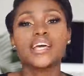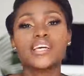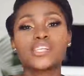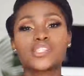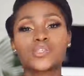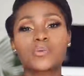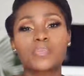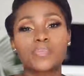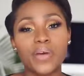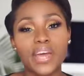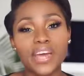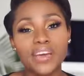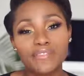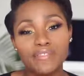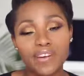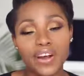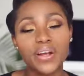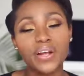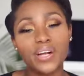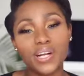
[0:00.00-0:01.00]
is to
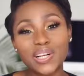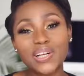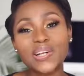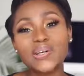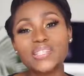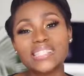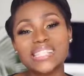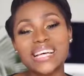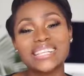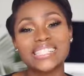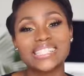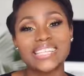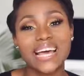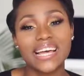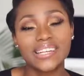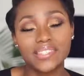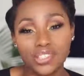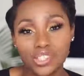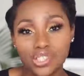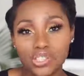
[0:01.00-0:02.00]
pay very close
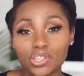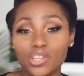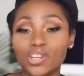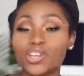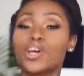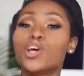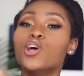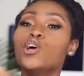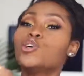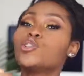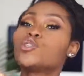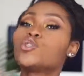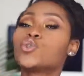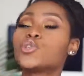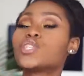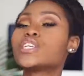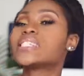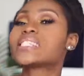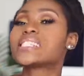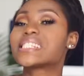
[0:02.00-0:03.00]
attention to
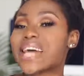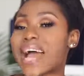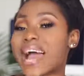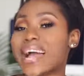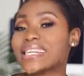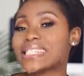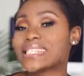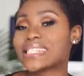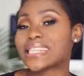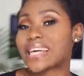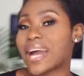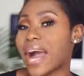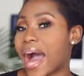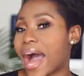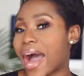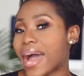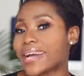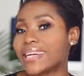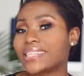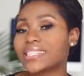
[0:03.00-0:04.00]
the size
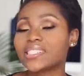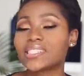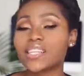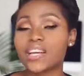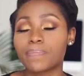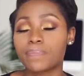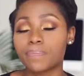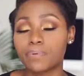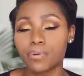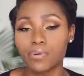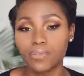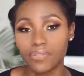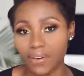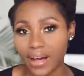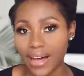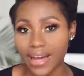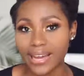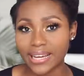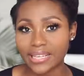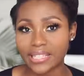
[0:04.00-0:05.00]
guide they
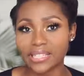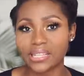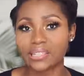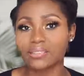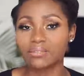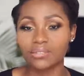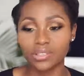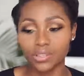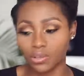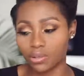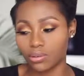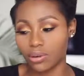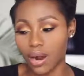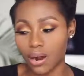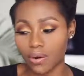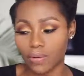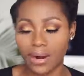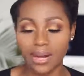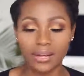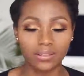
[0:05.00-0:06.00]
provide, you know,
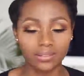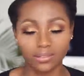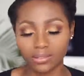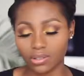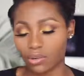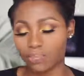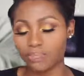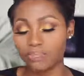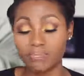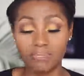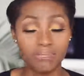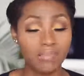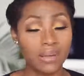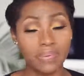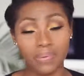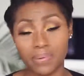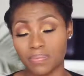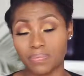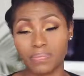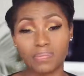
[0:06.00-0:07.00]
around,
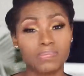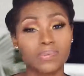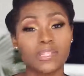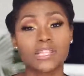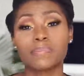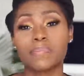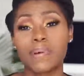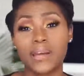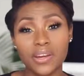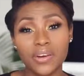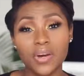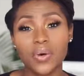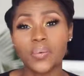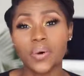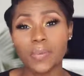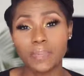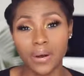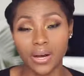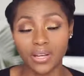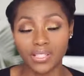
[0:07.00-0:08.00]
maybe depending on
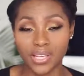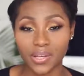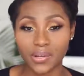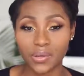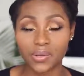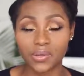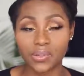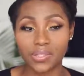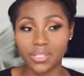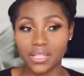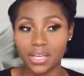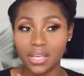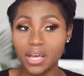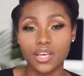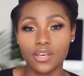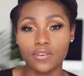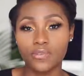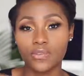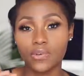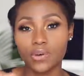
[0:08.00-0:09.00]
what browser you're using.
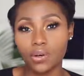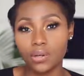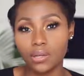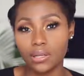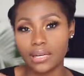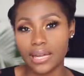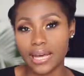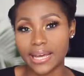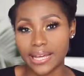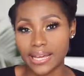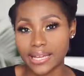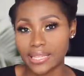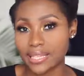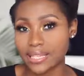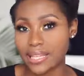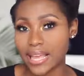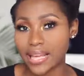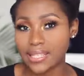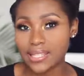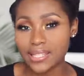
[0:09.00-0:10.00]
If you're on like
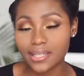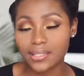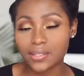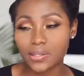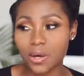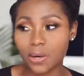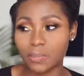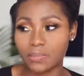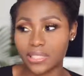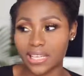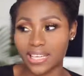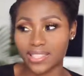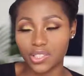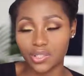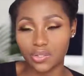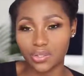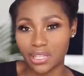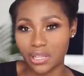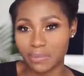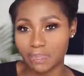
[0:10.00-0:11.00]
a desktop, they are
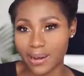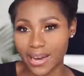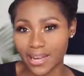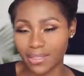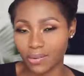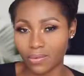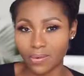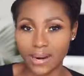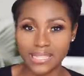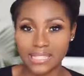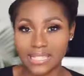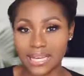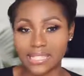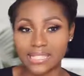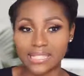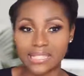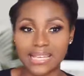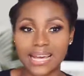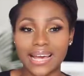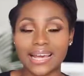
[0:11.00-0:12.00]
usually by the right
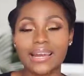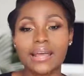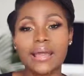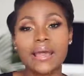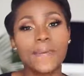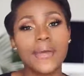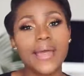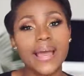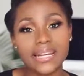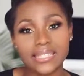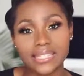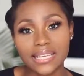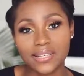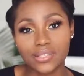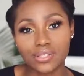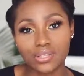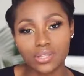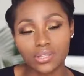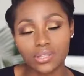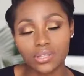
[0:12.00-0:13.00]
hand side. Pay
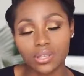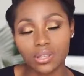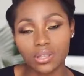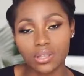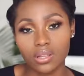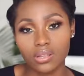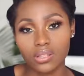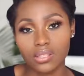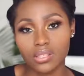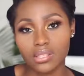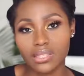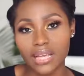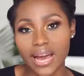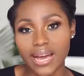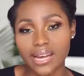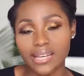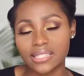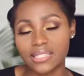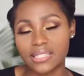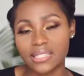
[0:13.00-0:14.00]
attention to the
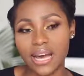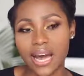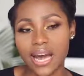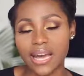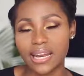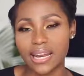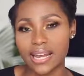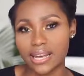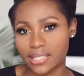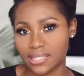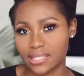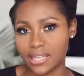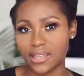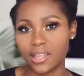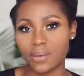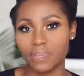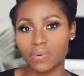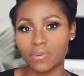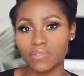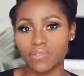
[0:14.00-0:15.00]
size guidelines that
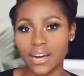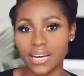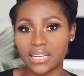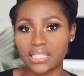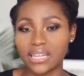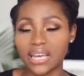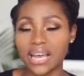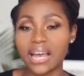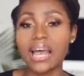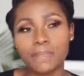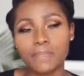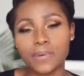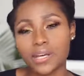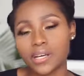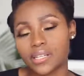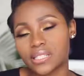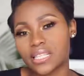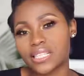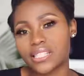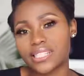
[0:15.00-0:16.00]
they provide there
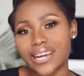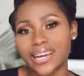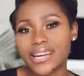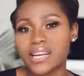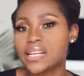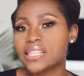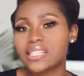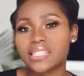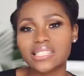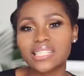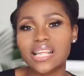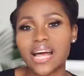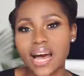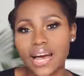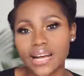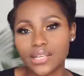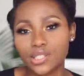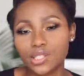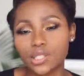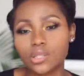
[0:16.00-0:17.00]
because a Chinese
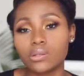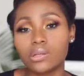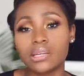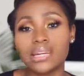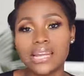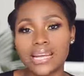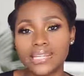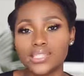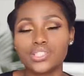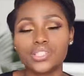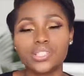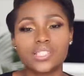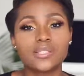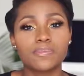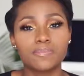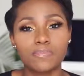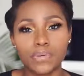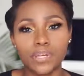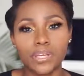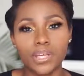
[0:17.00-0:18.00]
large could
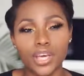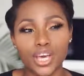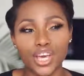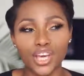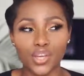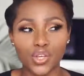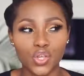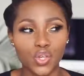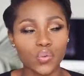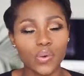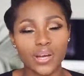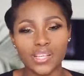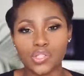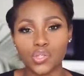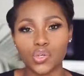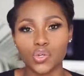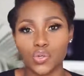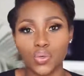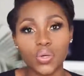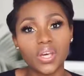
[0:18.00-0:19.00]
legit be a
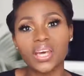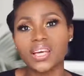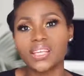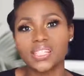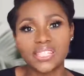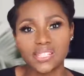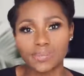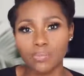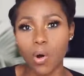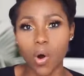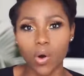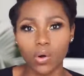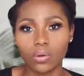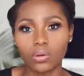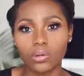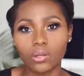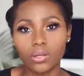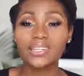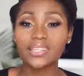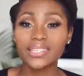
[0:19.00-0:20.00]
US or UK
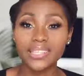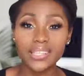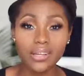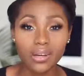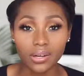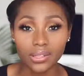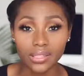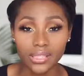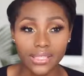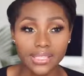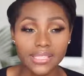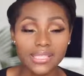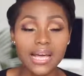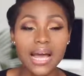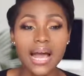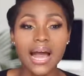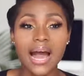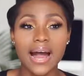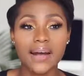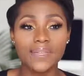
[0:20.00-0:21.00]
small. Click on it
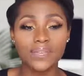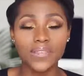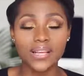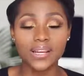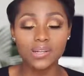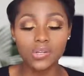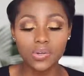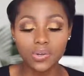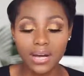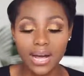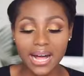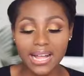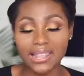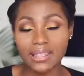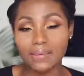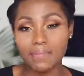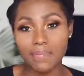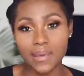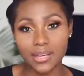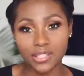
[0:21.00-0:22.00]
and then look
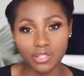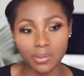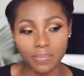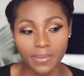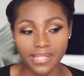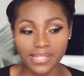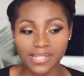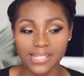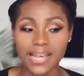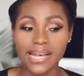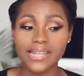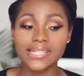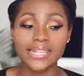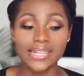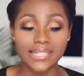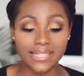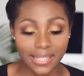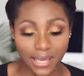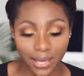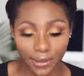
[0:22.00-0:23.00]
at the measurements. Get
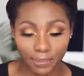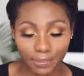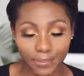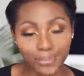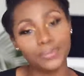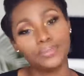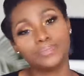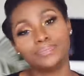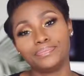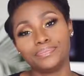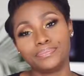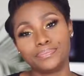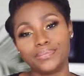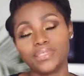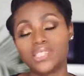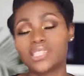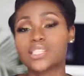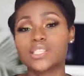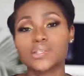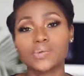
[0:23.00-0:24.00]
a tape.
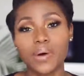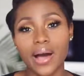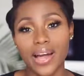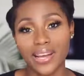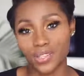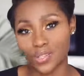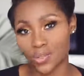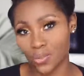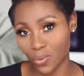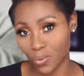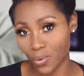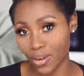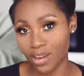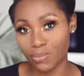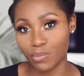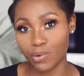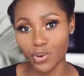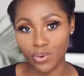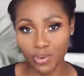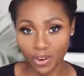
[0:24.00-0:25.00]
This is what I do when
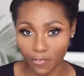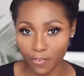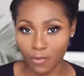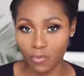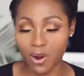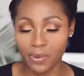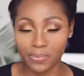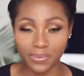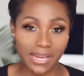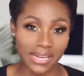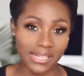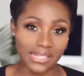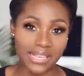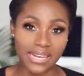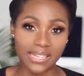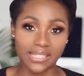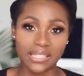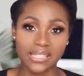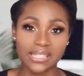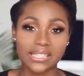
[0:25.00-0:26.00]
I'm ordering from websites
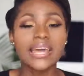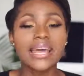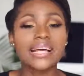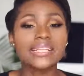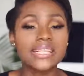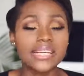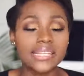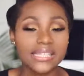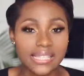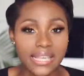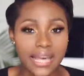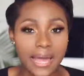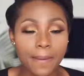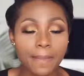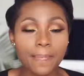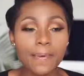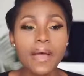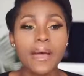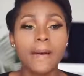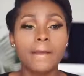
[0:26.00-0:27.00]
like this. Get a
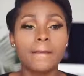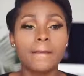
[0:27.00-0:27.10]
tape,